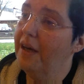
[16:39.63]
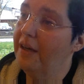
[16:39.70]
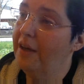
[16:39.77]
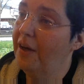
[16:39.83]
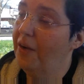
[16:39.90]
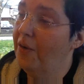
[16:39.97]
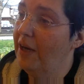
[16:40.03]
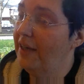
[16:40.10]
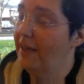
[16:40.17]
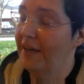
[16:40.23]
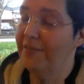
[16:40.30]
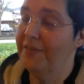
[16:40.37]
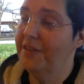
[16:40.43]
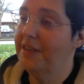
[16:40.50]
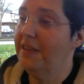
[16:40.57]
Oh, I
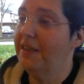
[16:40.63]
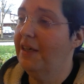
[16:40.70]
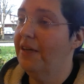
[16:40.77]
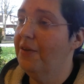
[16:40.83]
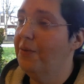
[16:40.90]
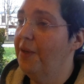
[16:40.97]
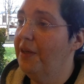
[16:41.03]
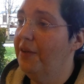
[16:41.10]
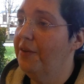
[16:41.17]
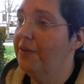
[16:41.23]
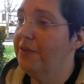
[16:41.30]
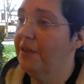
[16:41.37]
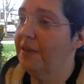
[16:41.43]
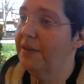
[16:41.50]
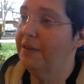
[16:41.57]
haven't seen either one of
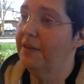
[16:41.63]
those on.